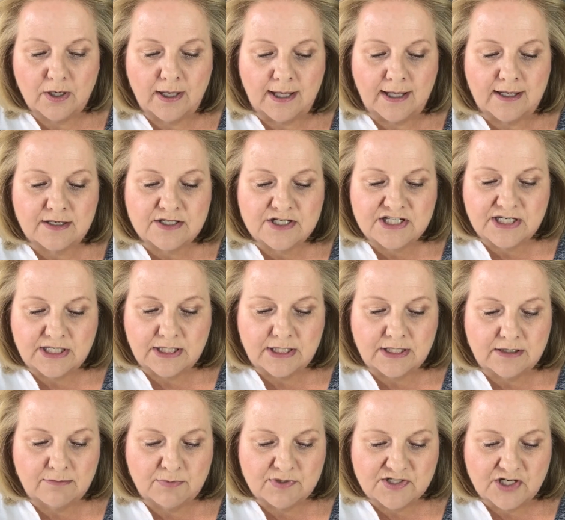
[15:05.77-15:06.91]
And
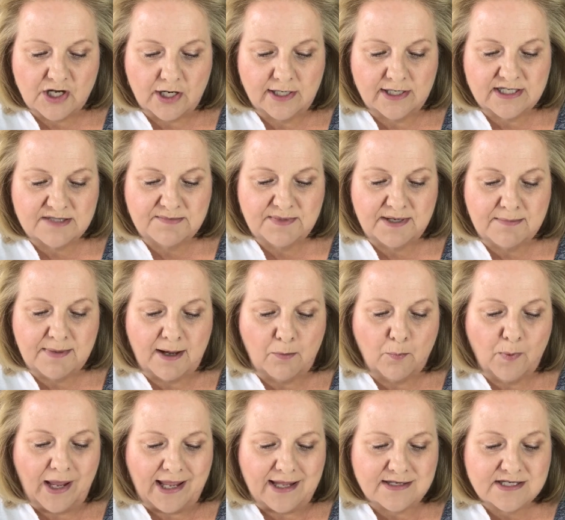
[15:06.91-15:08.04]
she was talking to me about
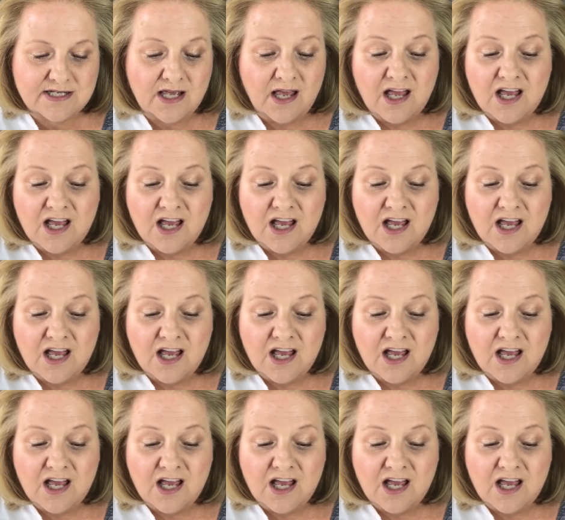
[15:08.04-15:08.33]
weight.